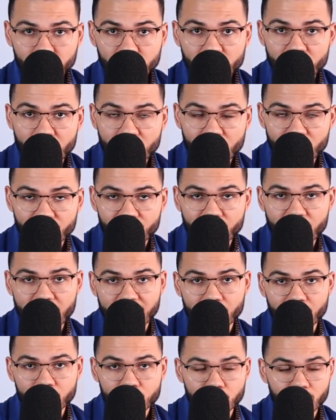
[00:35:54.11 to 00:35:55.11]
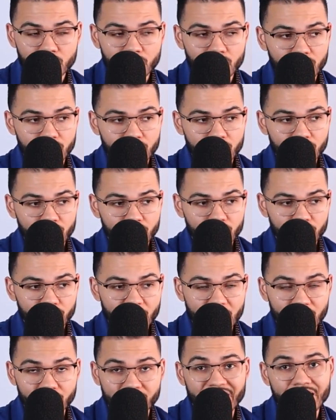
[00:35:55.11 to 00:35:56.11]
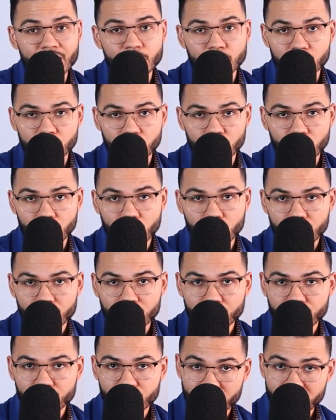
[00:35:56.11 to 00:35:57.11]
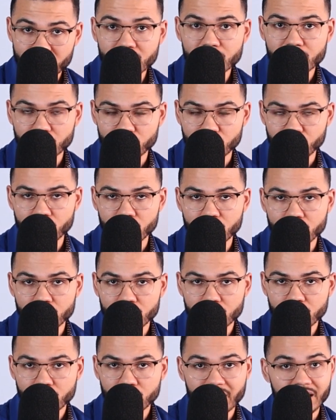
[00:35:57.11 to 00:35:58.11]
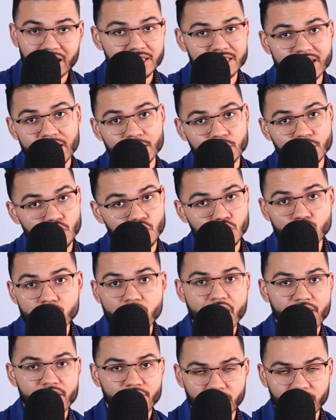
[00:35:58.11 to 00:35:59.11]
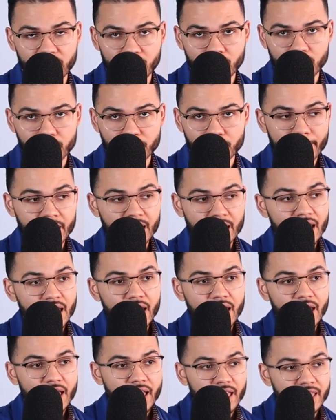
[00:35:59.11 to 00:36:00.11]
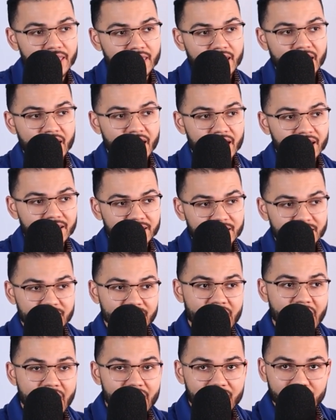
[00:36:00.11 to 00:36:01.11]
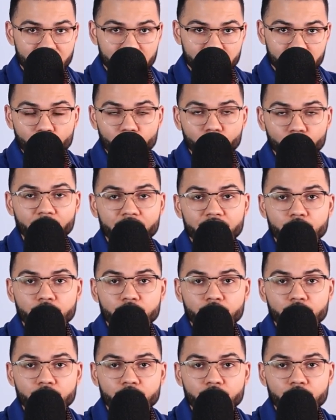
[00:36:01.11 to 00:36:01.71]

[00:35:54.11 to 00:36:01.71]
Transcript: of financial foundational principles, things that do not fail, and then I stack it with